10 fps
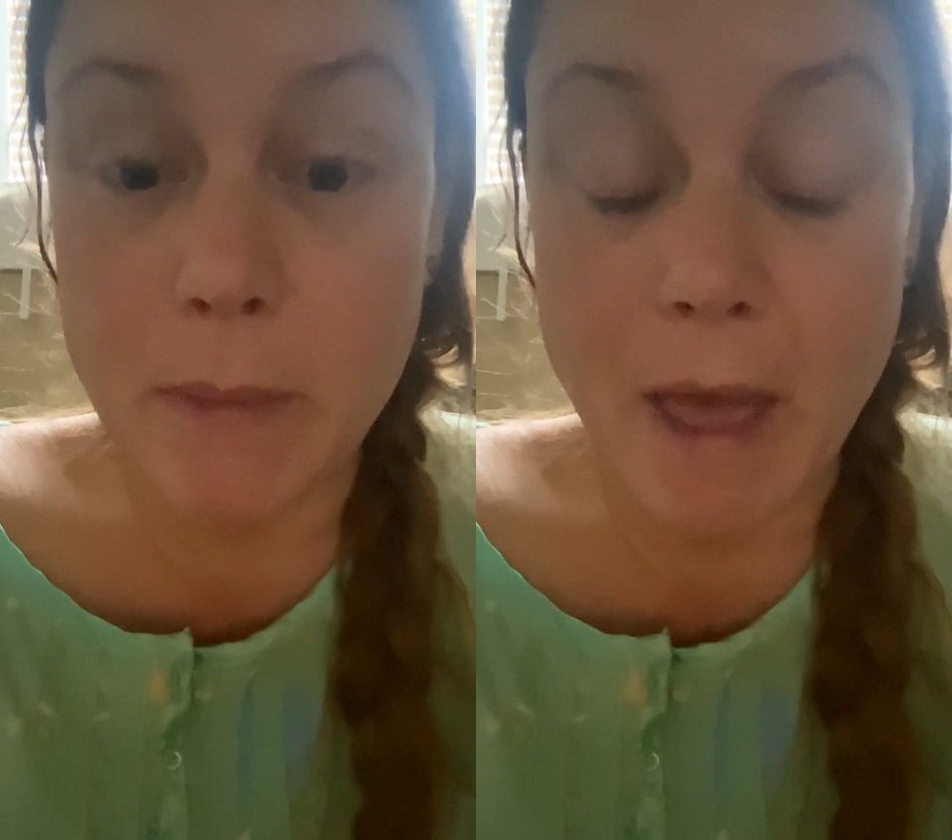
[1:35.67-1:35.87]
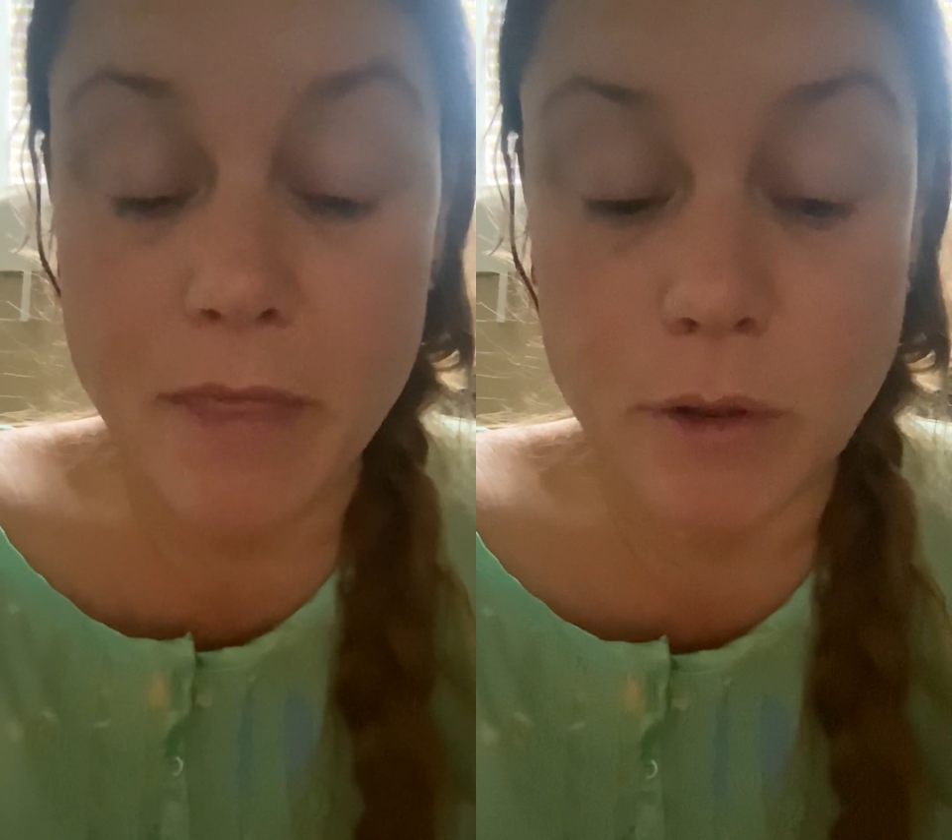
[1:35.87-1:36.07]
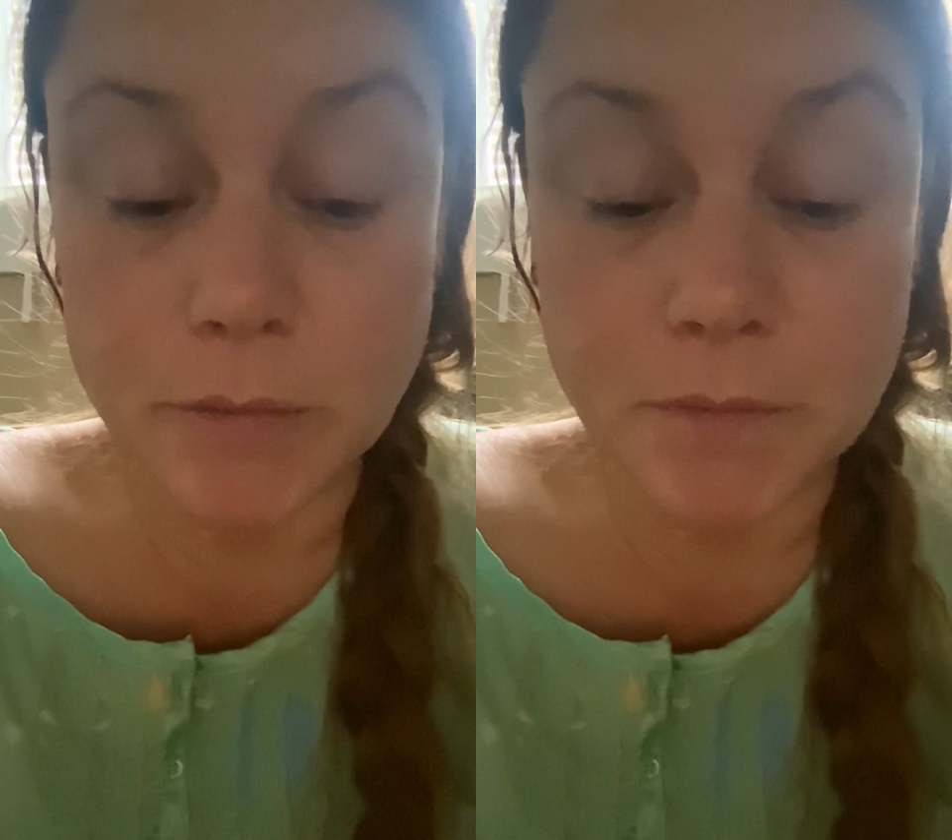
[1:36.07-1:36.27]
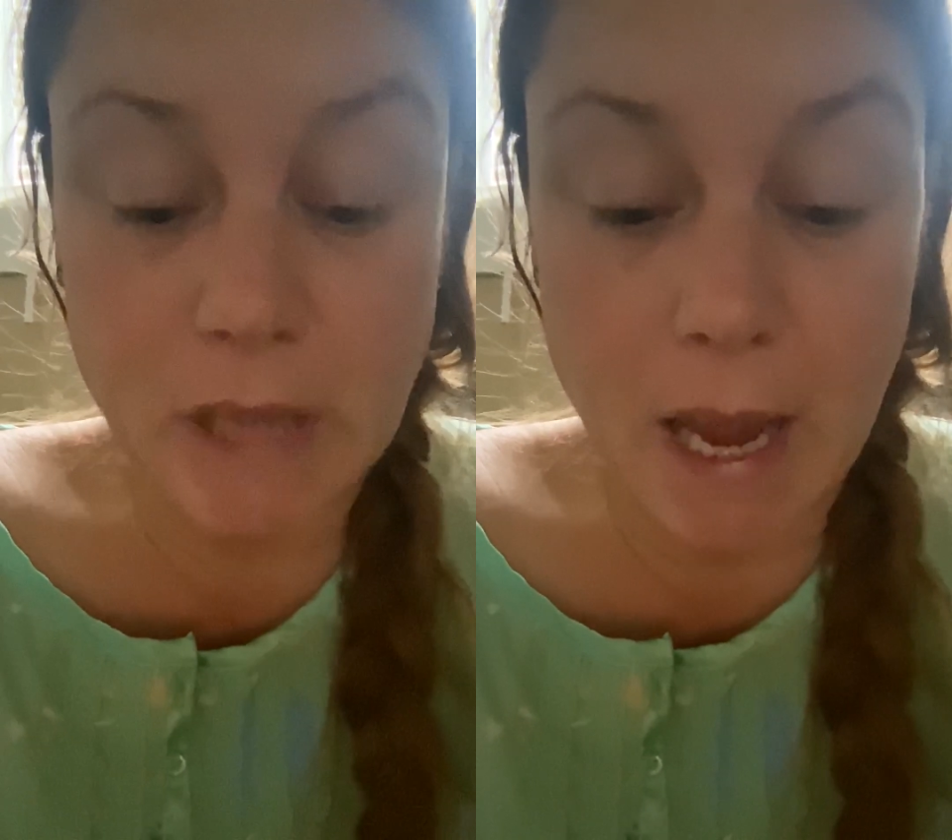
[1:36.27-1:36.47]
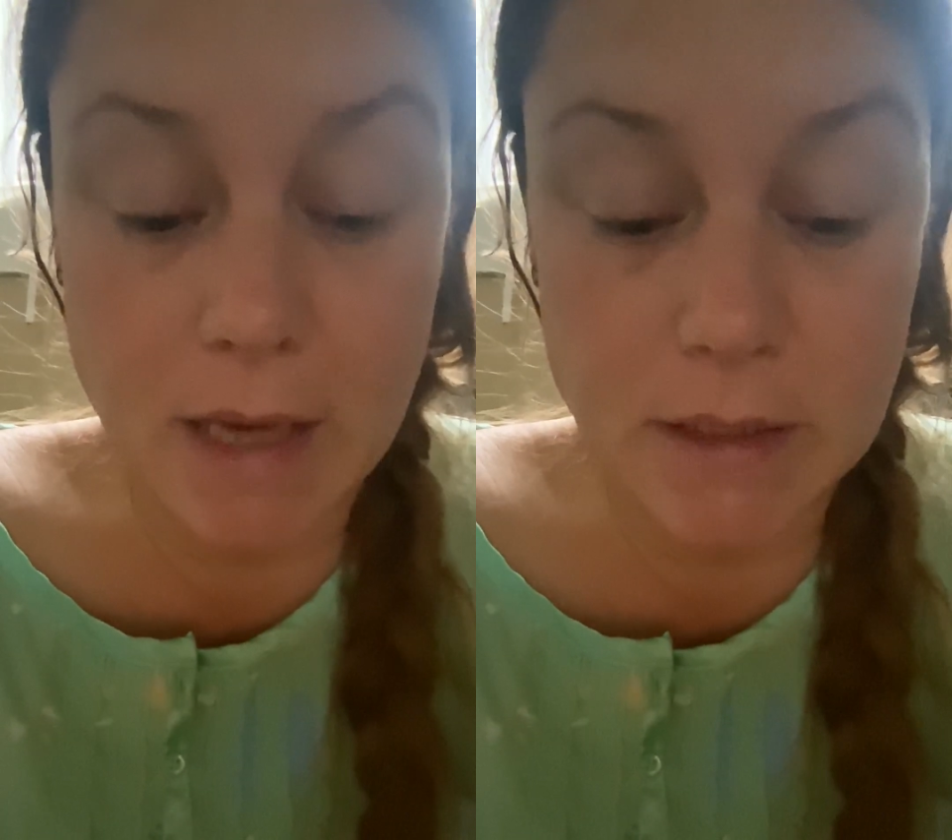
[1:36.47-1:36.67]
bathroom.
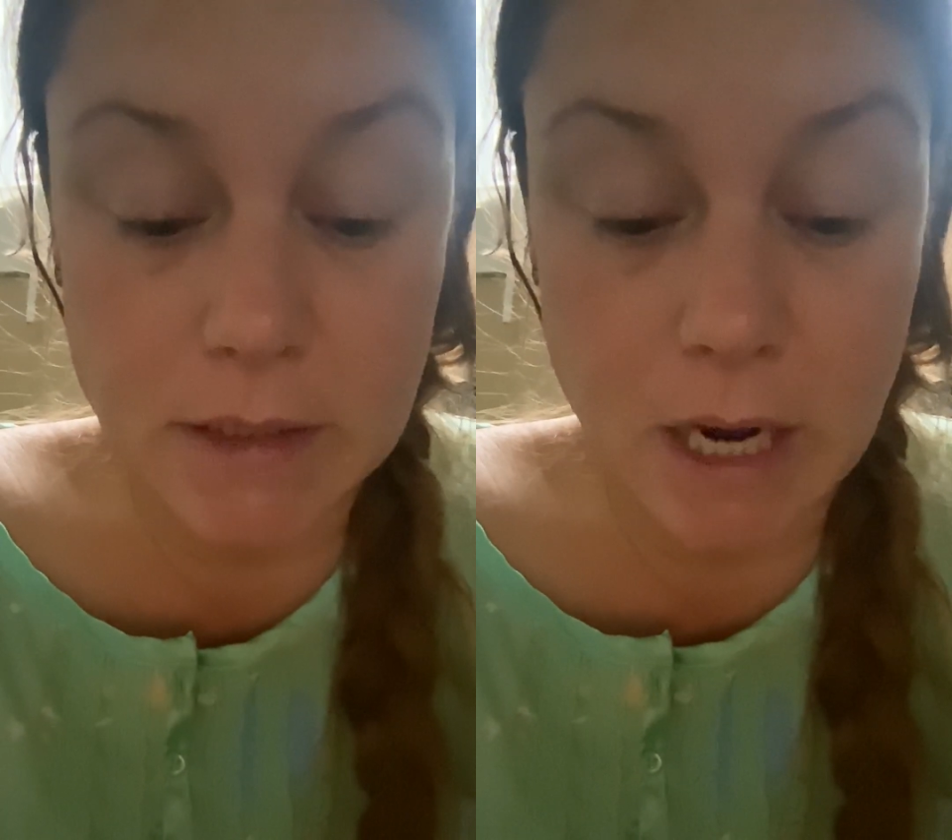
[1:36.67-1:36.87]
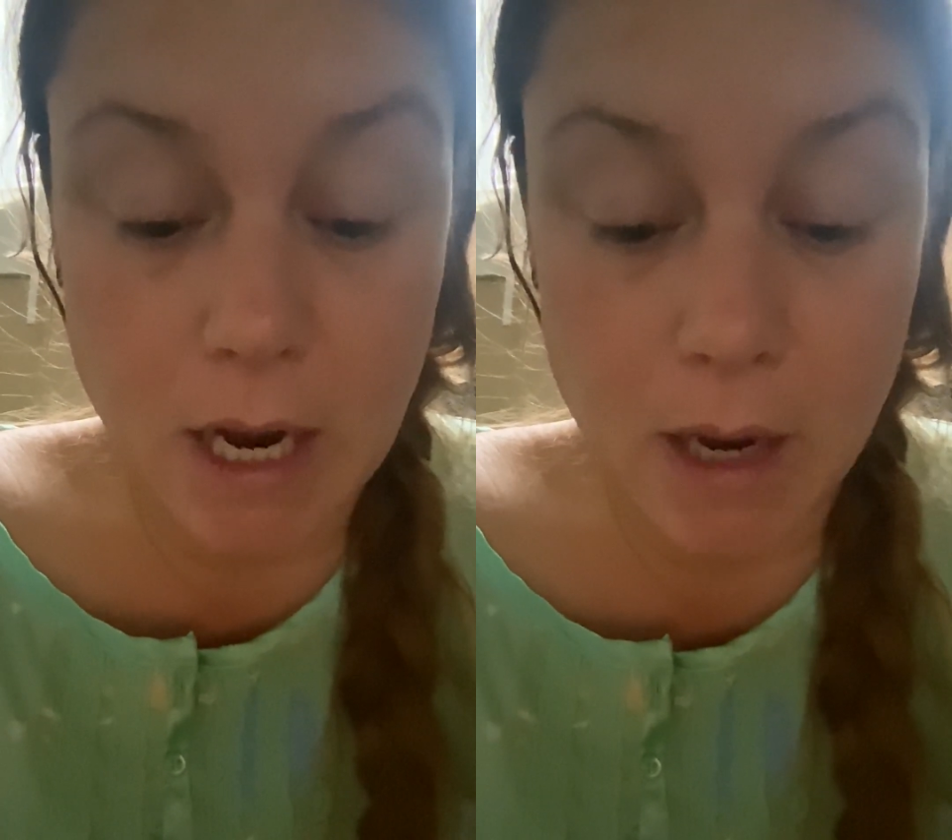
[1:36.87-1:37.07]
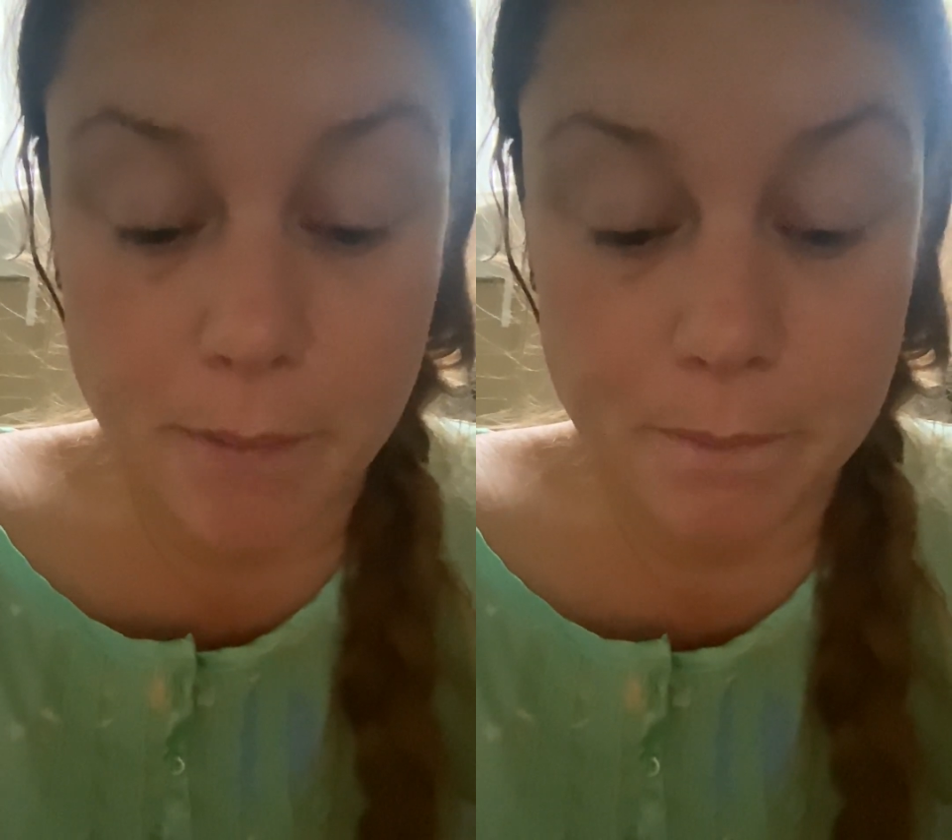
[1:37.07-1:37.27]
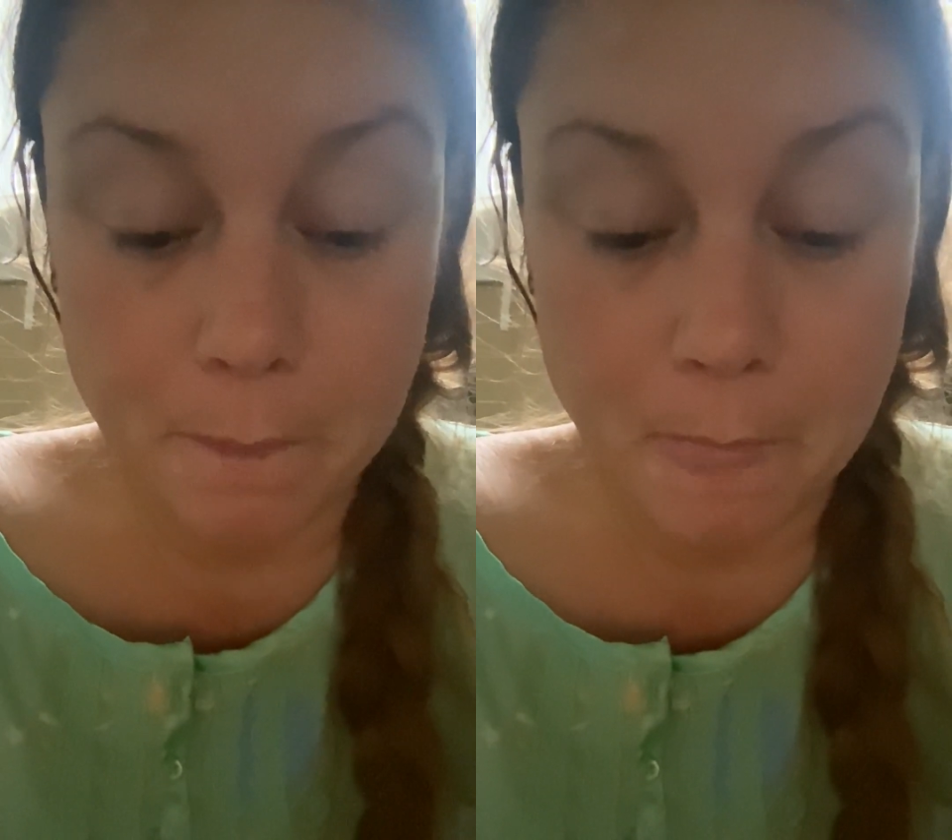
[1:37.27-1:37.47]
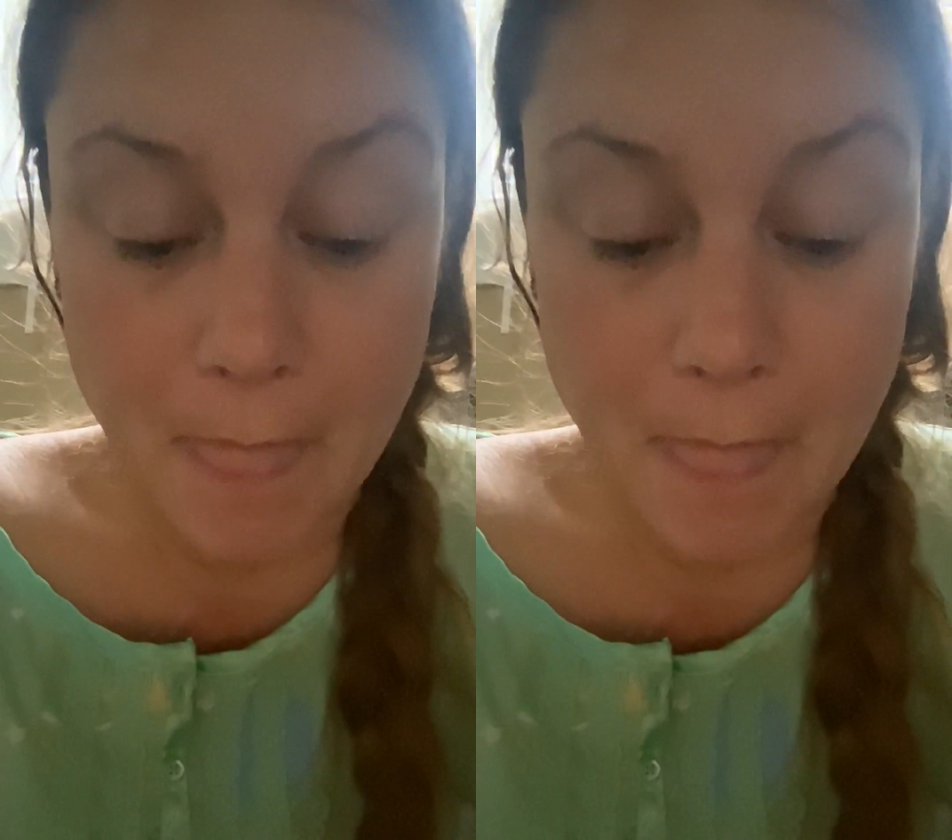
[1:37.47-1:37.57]
And, um,